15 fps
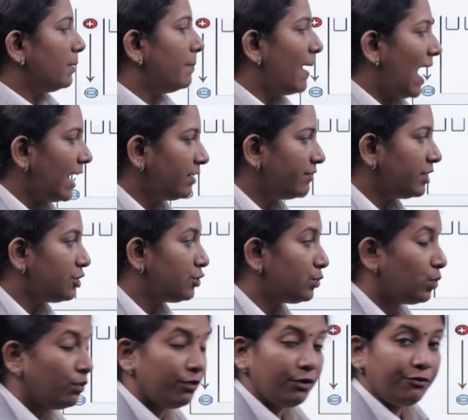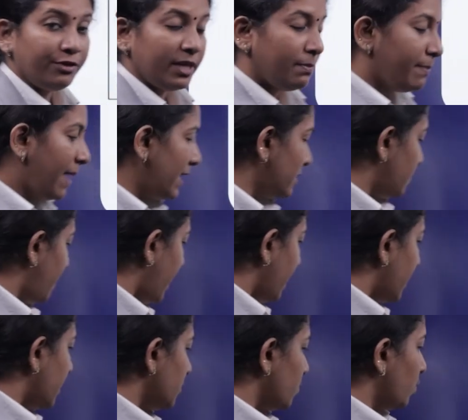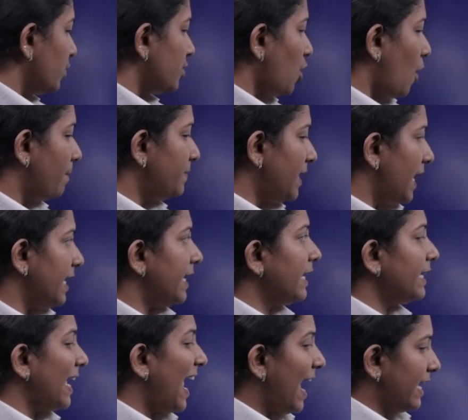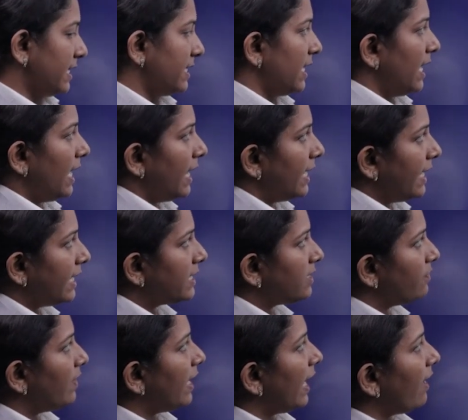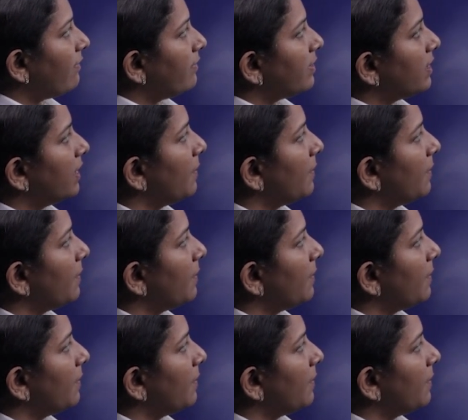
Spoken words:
a band with 250 base pairs was obtained at X. Next we have,